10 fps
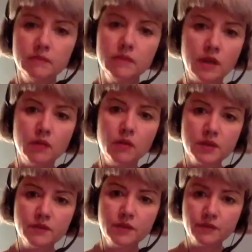you know
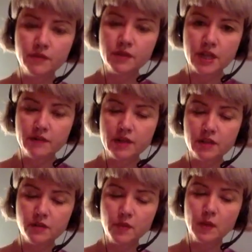lots of different
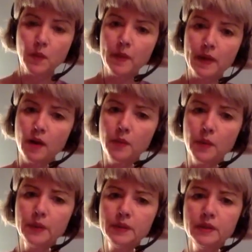generations of people pick up
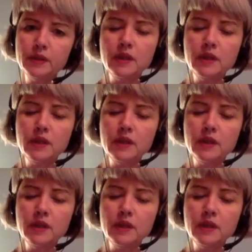on